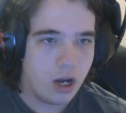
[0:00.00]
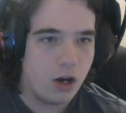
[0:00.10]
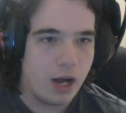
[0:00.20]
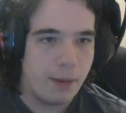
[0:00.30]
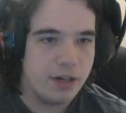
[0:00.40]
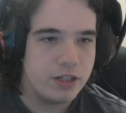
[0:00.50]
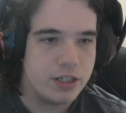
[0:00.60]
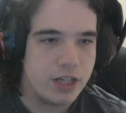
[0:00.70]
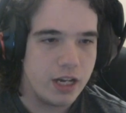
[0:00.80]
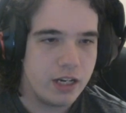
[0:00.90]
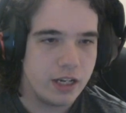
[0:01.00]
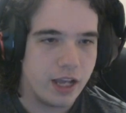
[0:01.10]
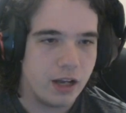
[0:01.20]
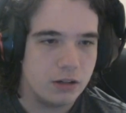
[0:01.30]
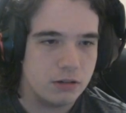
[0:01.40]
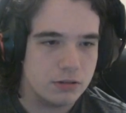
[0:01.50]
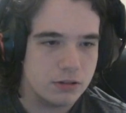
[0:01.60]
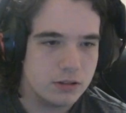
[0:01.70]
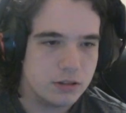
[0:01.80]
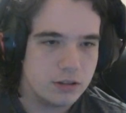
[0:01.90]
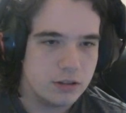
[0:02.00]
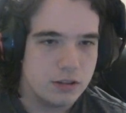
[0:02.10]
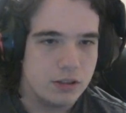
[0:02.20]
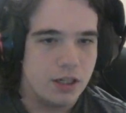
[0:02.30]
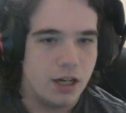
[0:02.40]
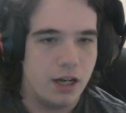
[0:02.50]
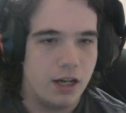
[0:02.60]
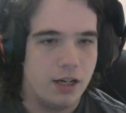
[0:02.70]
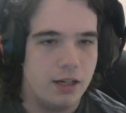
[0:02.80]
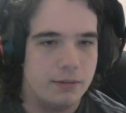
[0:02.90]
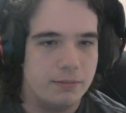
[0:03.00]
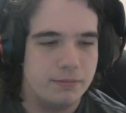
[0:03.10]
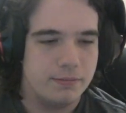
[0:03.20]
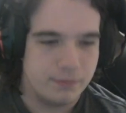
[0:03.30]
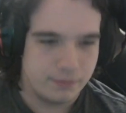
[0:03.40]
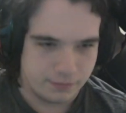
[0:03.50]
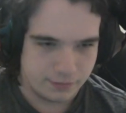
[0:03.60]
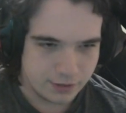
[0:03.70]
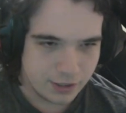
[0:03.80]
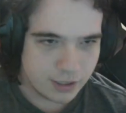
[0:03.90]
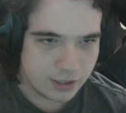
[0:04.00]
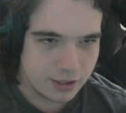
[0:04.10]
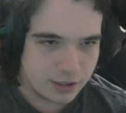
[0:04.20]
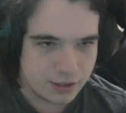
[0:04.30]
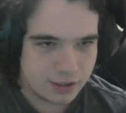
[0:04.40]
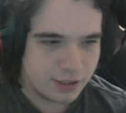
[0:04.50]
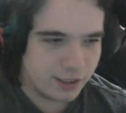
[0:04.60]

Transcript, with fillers: oh, I'm understanding how uh world edit works.